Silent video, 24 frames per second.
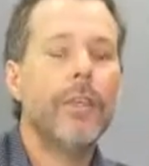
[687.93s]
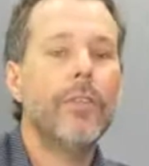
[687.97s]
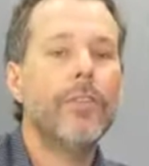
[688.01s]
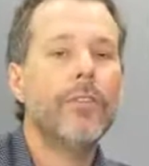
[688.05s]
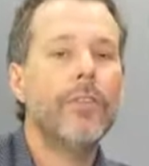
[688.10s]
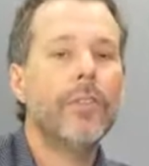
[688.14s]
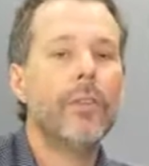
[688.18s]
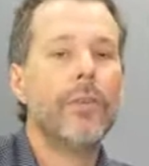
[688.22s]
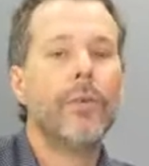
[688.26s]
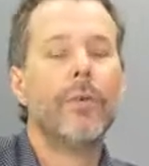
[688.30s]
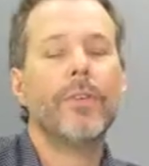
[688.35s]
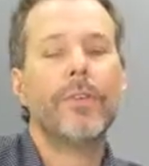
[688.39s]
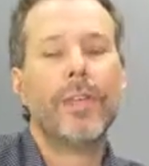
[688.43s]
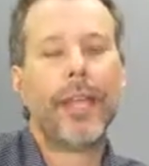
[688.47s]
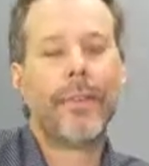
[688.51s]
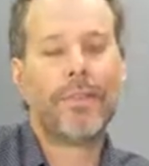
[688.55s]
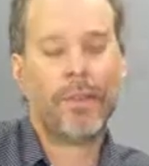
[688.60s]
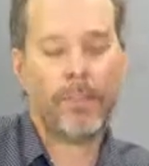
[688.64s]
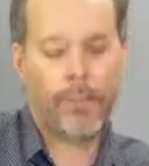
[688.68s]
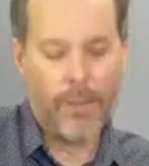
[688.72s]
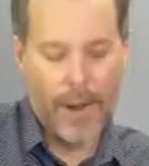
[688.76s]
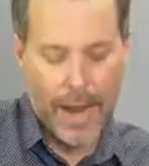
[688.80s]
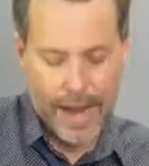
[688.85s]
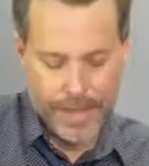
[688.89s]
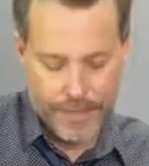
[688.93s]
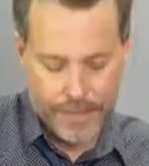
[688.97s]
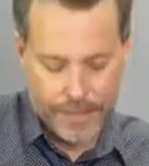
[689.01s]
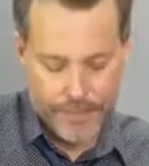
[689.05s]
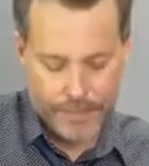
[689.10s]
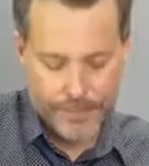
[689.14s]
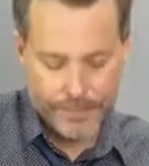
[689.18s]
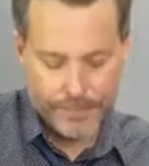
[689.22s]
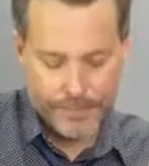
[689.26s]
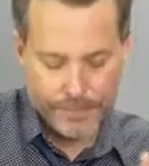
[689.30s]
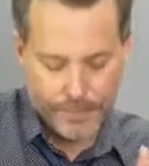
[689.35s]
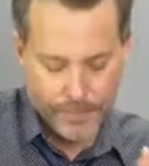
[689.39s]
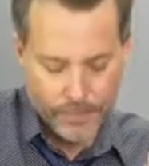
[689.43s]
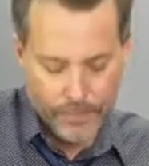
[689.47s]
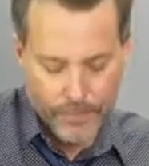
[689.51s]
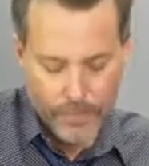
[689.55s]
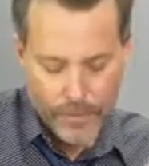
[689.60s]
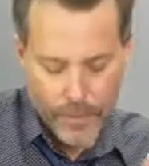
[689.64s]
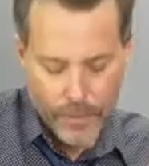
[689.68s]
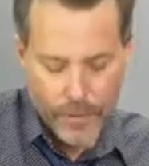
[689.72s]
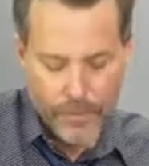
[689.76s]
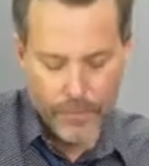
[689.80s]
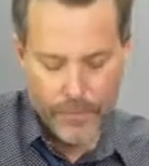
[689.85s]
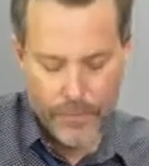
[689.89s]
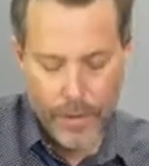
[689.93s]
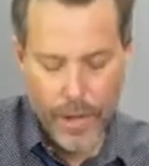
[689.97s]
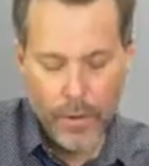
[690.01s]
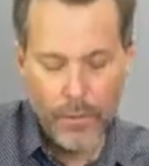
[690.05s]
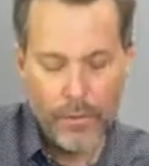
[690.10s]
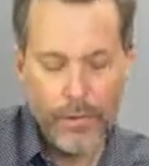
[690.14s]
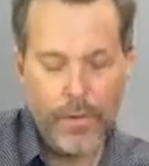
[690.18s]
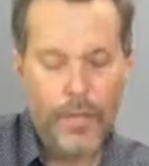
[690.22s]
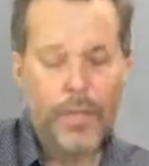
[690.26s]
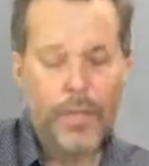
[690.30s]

So you always have to practice. So